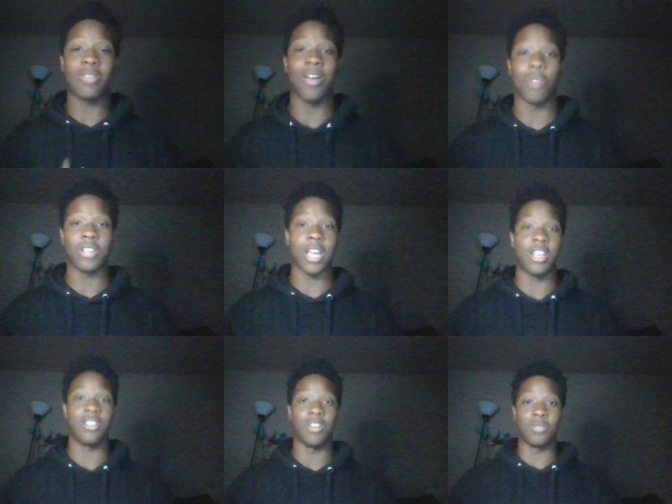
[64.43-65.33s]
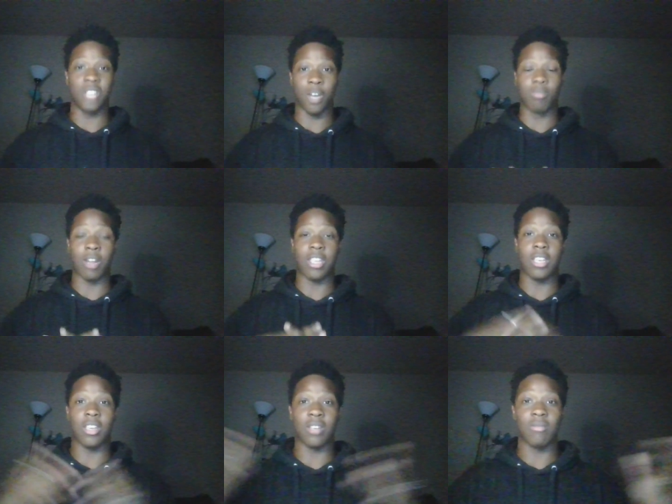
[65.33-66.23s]
which I ended up
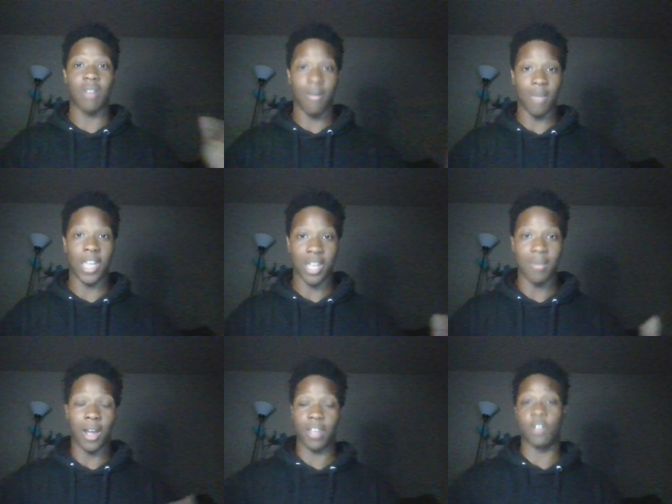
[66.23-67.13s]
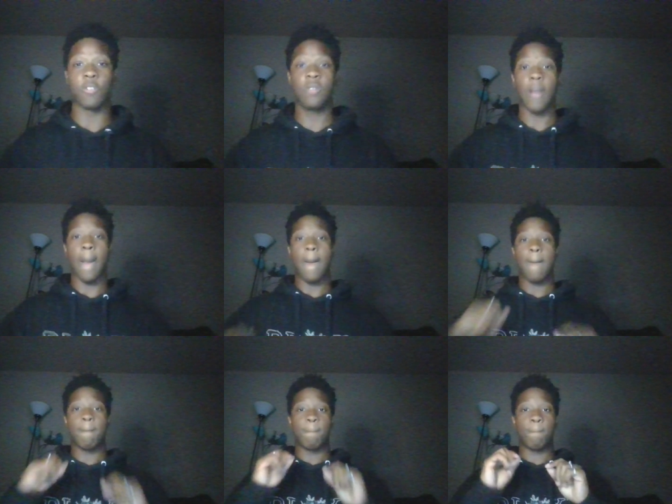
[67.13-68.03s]
jailbreaking and making my own.
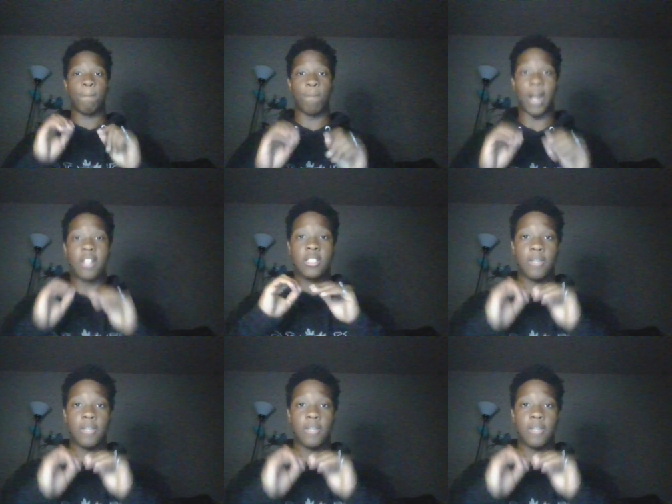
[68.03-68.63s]
But